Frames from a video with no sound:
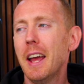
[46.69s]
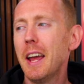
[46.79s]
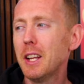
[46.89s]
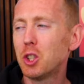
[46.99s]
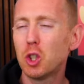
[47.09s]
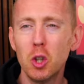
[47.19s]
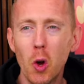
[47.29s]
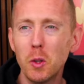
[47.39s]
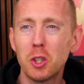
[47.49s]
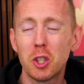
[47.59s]
it's
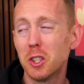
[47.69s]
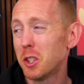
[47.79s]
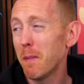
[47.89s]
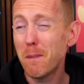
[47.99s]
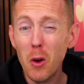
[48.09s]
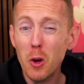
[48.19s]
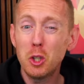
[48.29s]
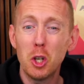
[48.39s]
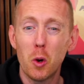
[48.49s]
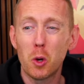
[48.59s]
nonsense,
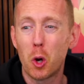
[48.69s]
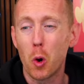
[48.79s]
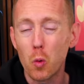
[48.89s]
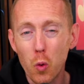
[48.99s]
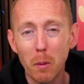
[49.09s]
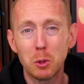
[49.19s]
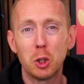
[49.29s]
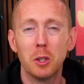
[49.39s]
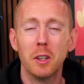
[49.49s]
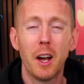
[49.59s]
verging on
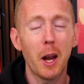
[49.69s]
corruption.